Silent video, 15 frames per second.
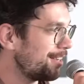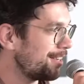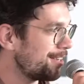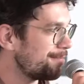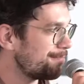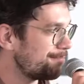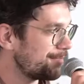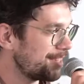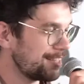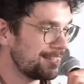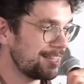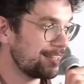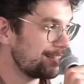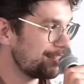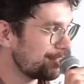
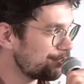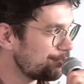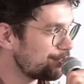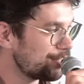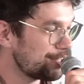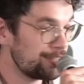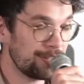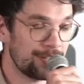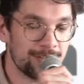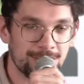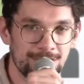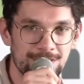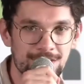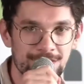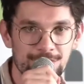Thank you,
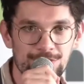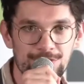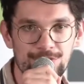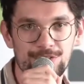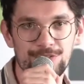Zhenya. Thank